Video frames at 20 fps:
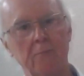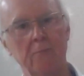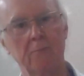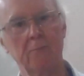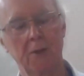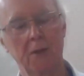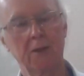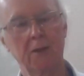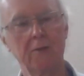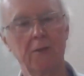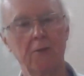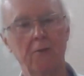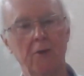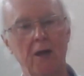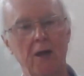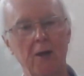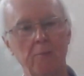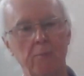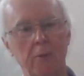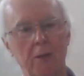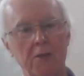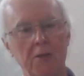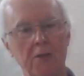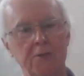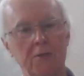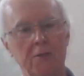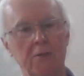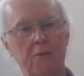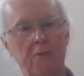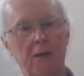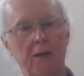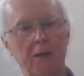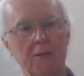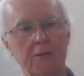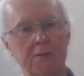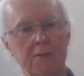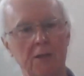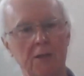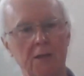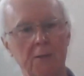and be in the right place at the
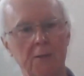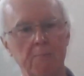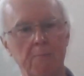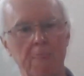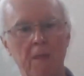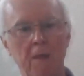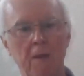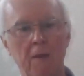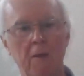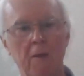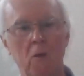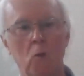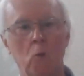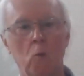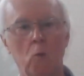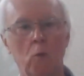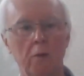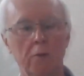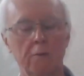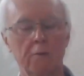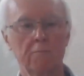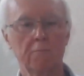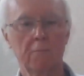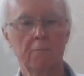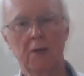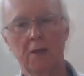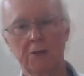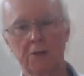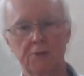right time. What